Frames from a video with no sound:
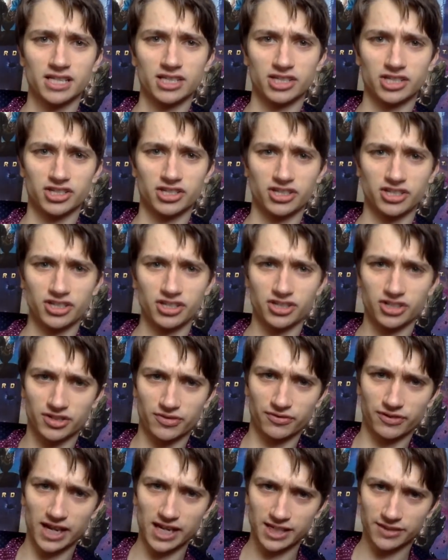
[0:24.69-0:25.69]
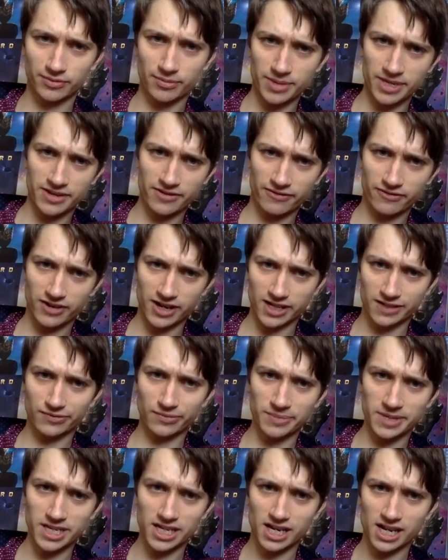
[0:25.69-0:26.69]
Just flex for
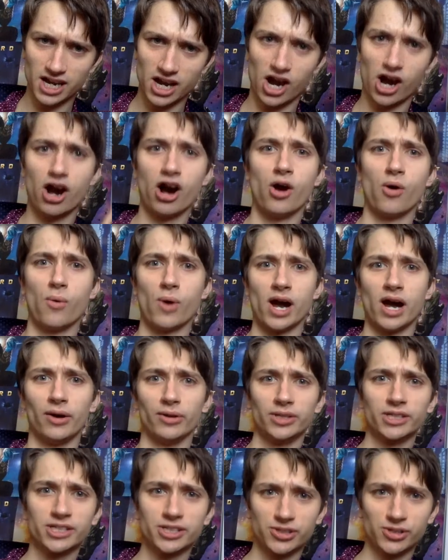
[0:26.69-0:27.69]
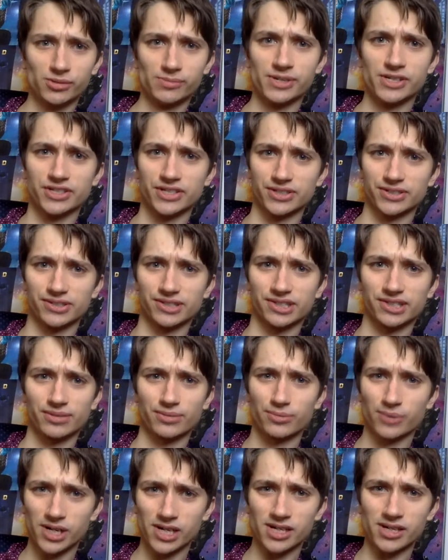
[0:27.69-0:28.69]
me. Oh wow, look at your muscles.
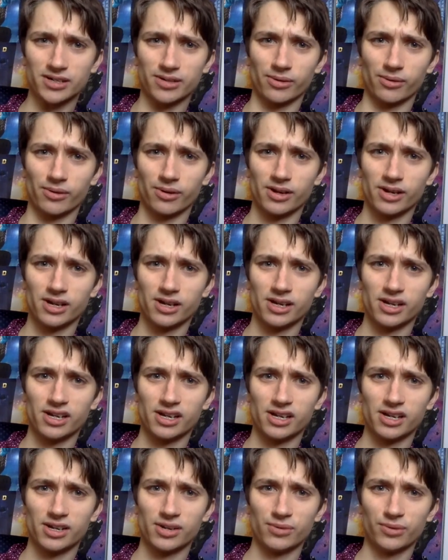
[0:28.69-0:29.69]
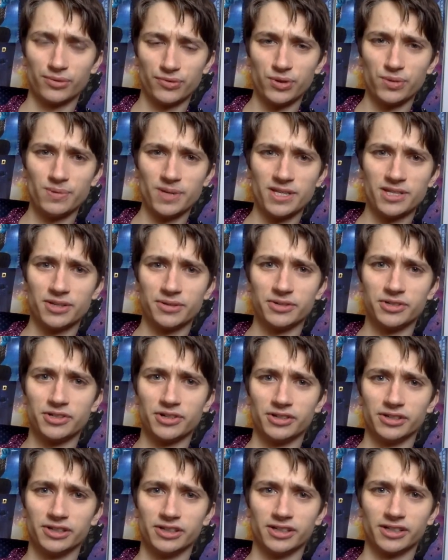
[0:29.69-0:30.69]
Wow, what have you been doing
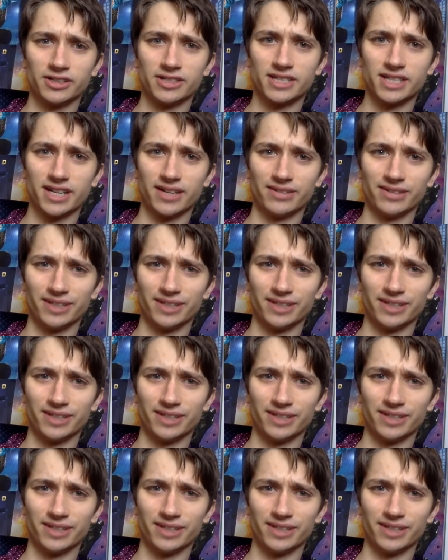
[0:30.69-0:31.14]
during lockdown?